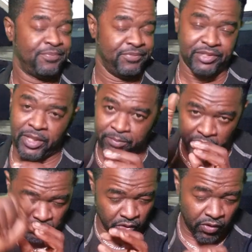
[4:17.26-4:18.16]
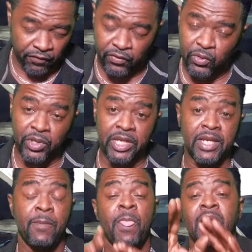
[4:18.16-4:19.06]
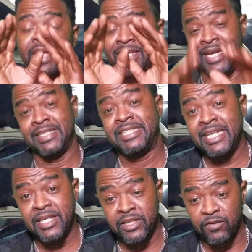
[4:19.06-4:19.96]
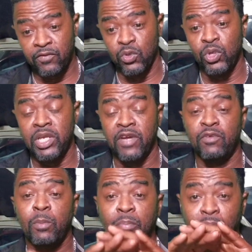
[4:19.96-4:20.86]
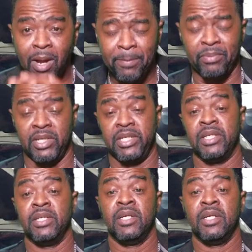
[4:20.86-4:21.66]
dumping the wrong fluid in it and not checking the fluid level properly.